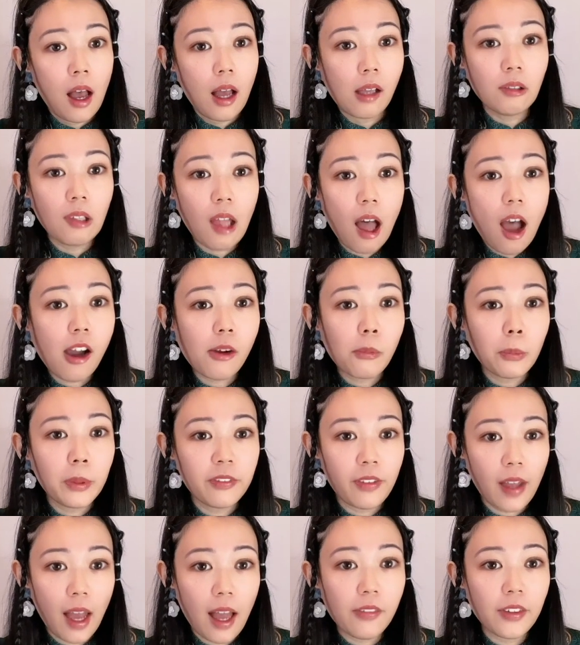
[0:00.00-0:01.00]
along
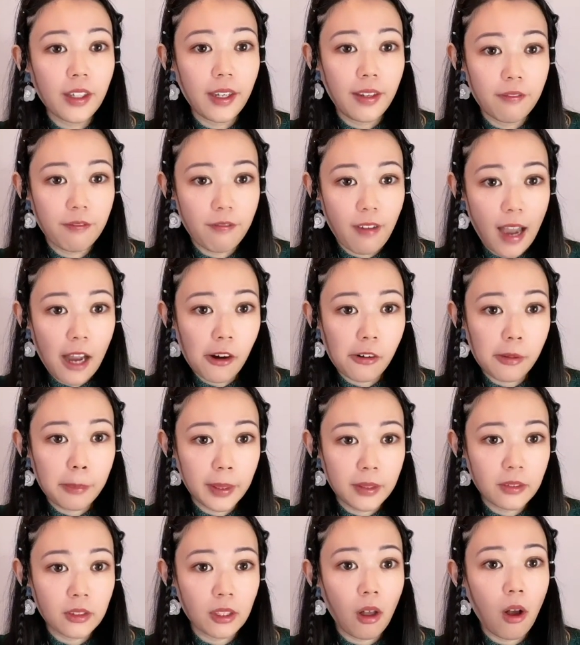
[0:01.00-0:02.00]
with other
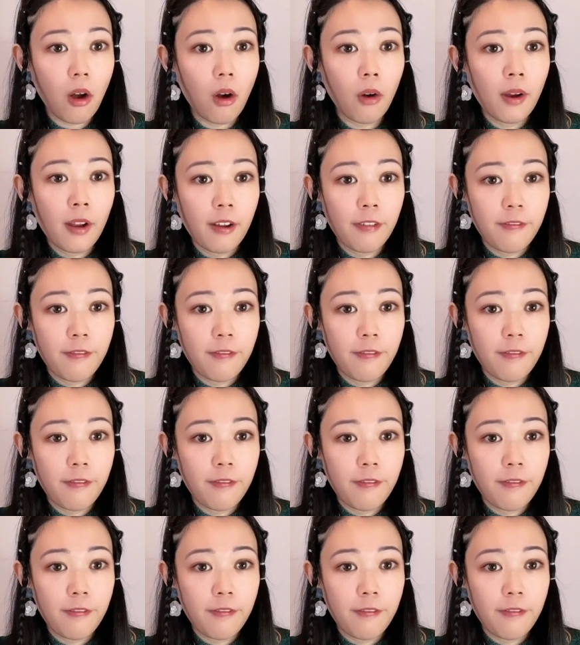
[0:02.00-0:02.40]
environmental